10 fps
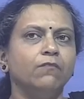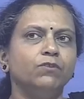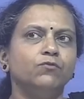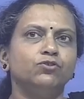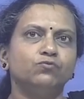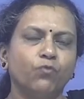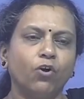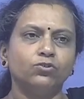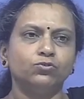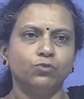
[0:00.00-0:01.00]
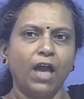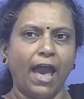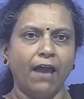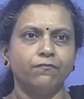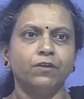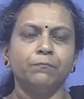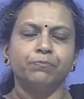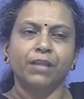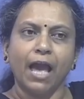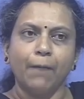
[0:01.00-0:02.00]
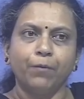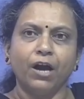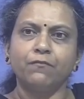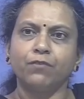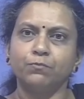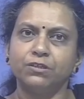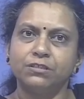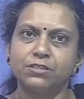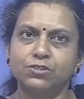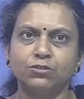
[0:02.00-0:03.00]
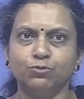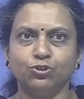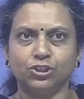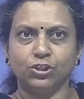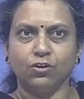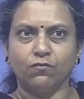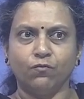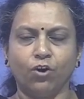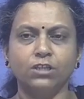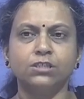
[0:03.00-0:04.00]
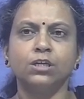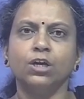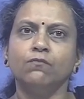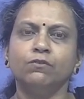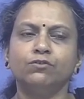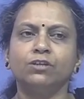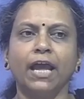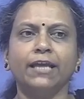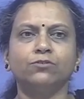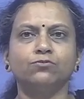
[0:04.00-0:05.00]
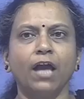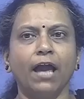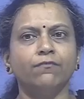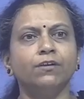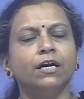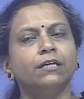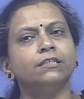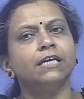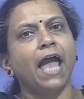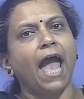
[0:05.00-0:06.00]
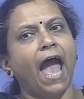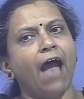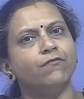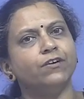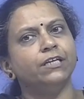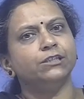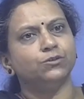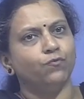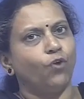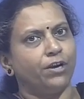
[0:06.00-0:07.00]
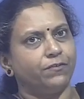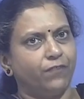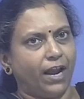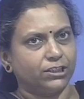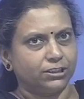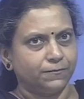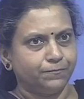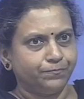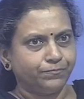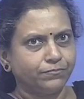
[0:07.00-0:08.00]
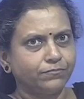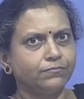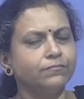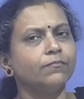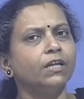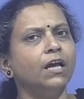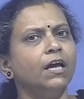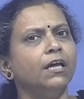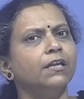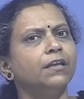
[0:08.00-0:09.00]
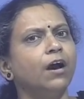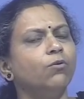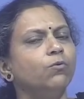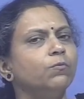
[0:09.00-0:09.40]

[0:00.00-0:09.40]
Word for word: we would want to have apart from the distribution of voids we would like to have the average void fraction. Now,